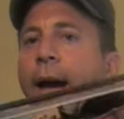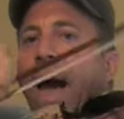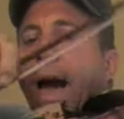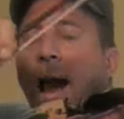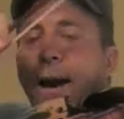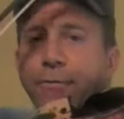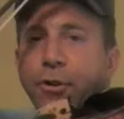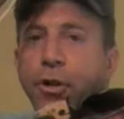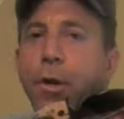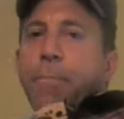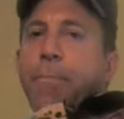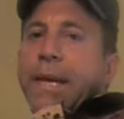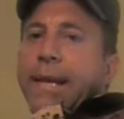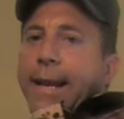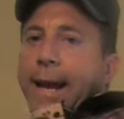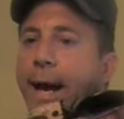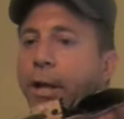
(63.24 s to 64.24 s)
After the
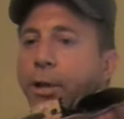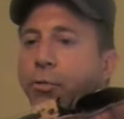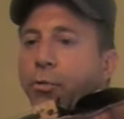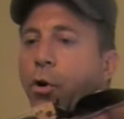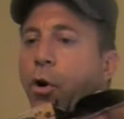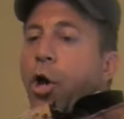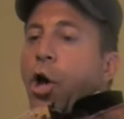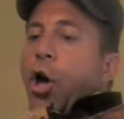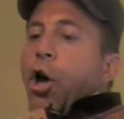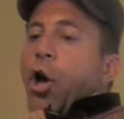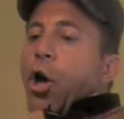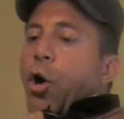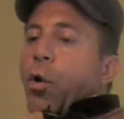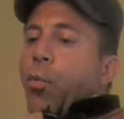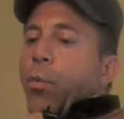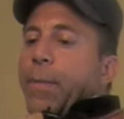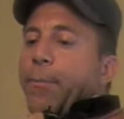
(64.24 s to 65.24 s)
B natural,
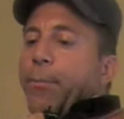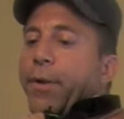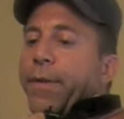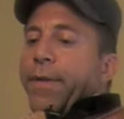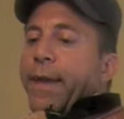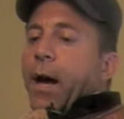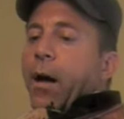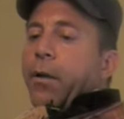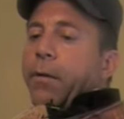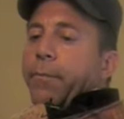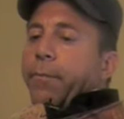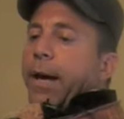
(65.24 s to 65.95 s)
we put down,